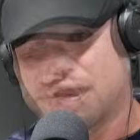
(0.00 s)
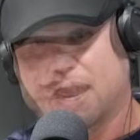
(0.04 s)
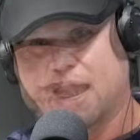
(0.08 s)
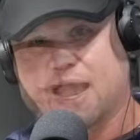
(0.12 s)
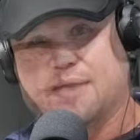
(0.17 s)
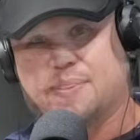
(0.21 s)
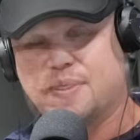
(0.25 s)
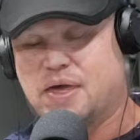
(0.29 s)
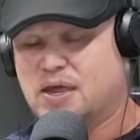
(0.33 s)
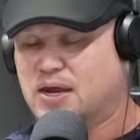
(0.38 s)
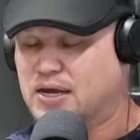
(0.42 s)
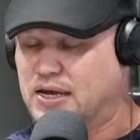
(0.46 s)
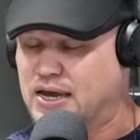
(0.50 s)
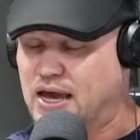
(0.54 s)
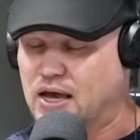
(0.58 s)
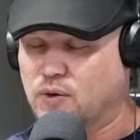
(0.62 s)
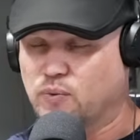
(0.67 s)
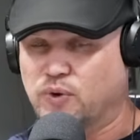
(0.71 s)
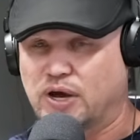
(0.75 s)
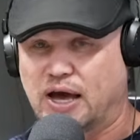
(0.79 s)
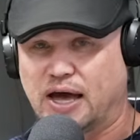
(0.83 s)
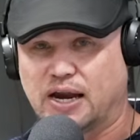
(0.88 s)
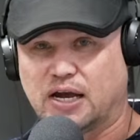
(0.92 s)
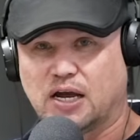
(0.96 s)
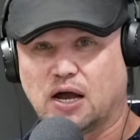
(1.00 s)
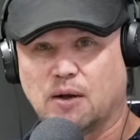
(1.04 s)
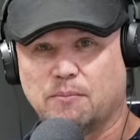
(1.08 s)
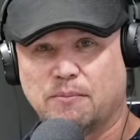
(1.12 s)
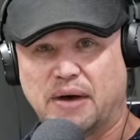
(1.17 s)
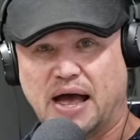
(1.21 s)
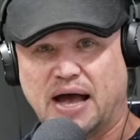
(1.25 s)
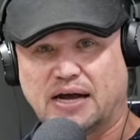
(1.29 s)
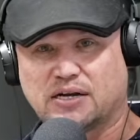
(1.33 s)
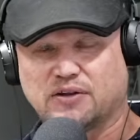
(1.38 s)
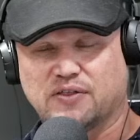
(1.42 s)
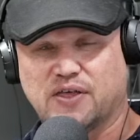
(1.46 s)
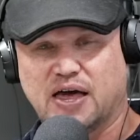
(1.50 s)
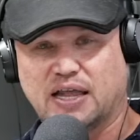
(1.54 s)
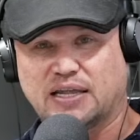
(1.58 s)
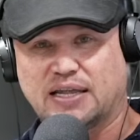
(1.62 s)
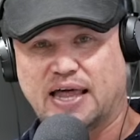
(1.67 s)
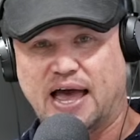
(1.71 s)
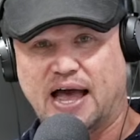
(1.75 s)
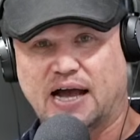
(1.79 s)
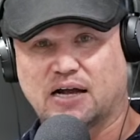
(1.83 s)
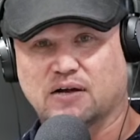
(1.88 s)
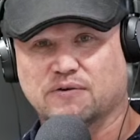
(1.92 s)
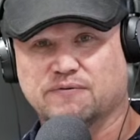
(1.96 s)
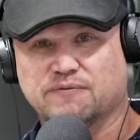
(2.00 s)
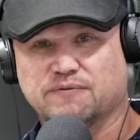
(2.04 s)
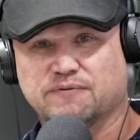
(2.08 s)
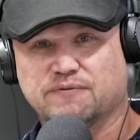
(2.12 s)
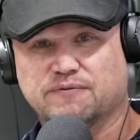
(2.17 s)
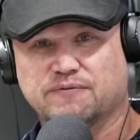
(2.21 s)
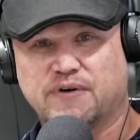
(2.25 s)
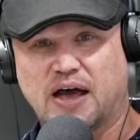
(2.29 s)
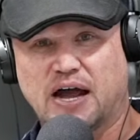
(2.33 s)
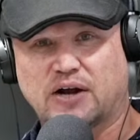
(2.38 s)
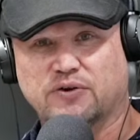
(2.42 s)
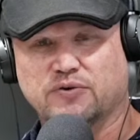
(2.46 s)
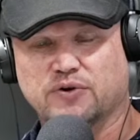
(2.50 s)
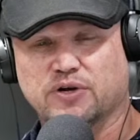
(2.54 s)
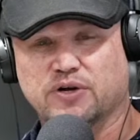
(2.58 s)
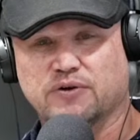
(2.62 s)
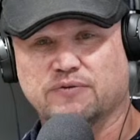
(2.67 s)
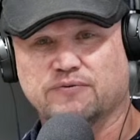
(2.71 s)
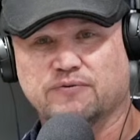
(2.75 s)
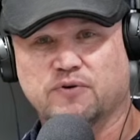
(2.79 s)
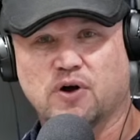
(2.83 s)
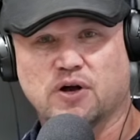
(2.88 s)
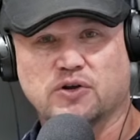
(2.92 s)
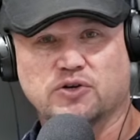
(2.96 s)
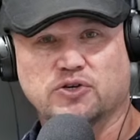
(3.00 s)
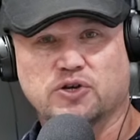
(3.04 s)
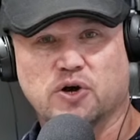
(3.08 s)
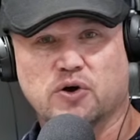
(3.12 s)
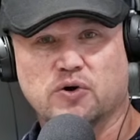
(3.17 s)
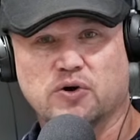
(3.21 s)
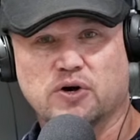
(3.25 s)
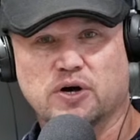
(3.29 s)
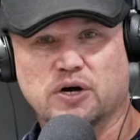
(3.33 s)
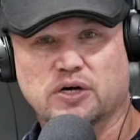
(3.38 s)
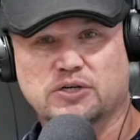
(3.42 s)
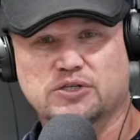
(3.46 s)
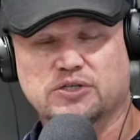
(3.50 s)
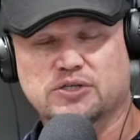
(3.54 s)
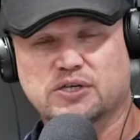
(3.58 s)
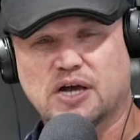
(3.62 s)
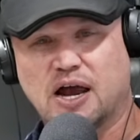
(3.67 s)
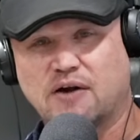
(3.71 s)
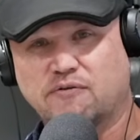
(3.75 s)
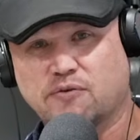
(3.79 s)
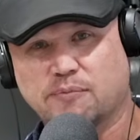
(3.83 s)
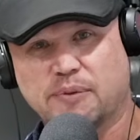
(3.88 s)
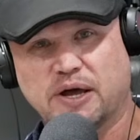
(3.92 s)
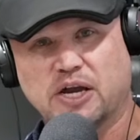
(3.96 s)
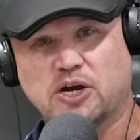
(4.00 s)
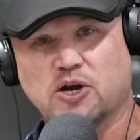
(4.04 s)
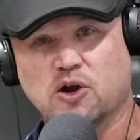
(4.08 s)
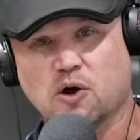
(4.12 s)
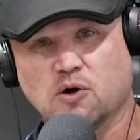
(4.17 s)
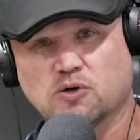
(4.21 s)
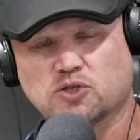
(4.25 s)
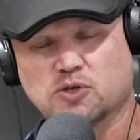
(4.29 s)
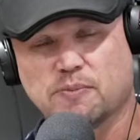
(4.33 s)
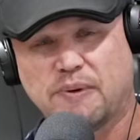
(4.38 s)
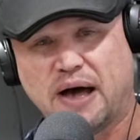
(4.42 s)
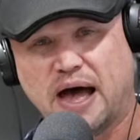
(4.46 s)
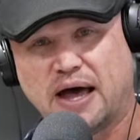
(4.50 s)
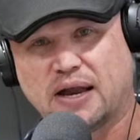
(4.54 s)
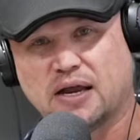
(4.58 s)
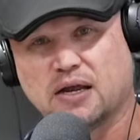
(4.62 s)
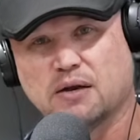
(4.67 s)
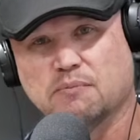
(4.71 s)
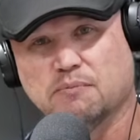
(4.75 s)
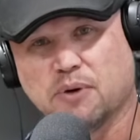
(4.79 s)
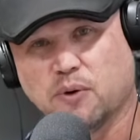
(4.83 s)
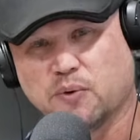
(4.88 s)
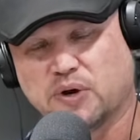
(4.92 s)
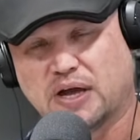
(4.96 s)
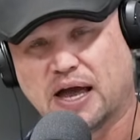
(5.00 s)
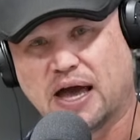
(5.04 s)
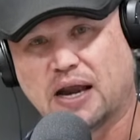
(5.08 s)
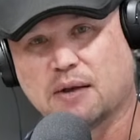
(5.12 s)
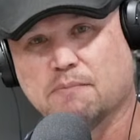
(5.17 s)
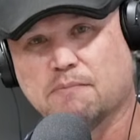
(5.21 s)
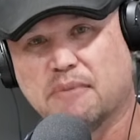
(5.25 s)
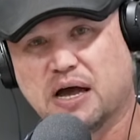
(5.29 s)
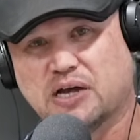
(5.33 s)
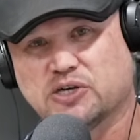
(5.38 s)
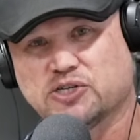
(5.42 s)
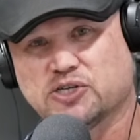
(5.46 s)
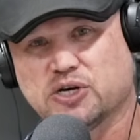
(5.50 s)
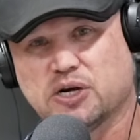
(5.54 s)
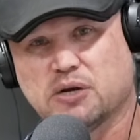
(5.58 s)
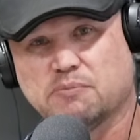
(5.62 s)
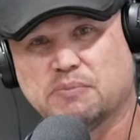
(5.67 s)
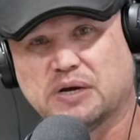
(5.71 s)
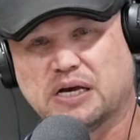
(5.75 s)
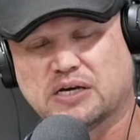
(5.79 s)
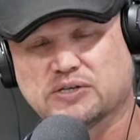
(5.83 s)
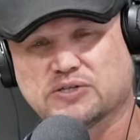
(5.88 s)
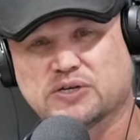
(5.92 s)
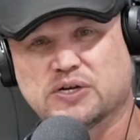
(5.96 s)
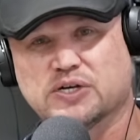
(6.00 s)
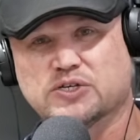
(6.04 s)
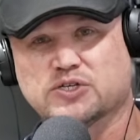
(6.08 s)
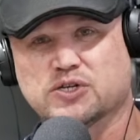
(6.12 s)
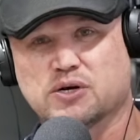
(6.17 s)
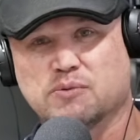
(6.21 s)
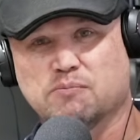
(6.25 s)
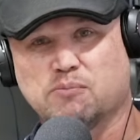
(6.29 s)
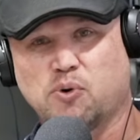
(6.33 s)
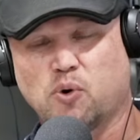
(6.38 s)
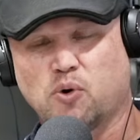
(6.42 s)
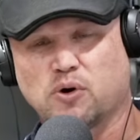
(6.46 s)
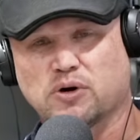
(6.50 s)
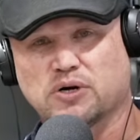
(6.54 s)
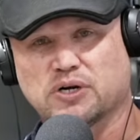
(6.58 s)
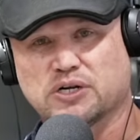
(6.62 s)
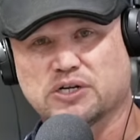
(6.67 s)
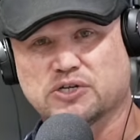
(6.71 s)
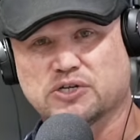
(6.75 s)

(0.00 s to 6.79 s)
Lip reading: And then again, we got to come back to that lack of factory front tow hooks. Everybody knows about it, but we got to mention it because it is an important